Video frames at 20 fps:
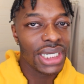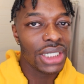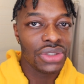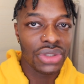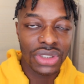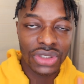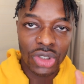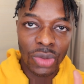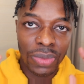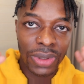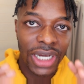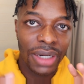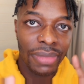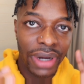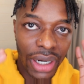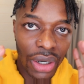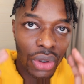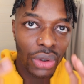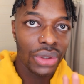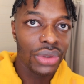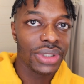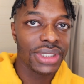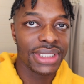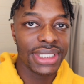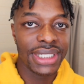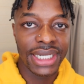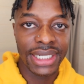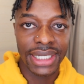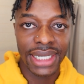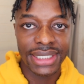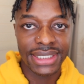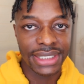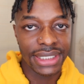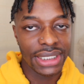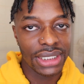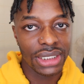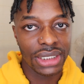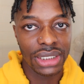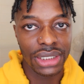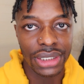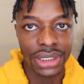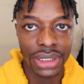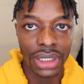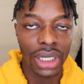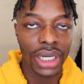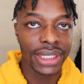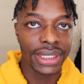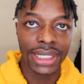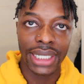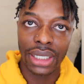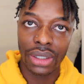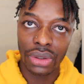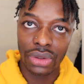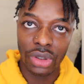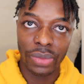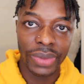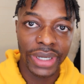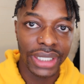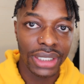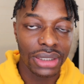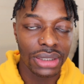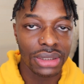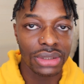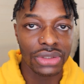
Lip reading: I just apply my oils and that's it. And then I go to bed.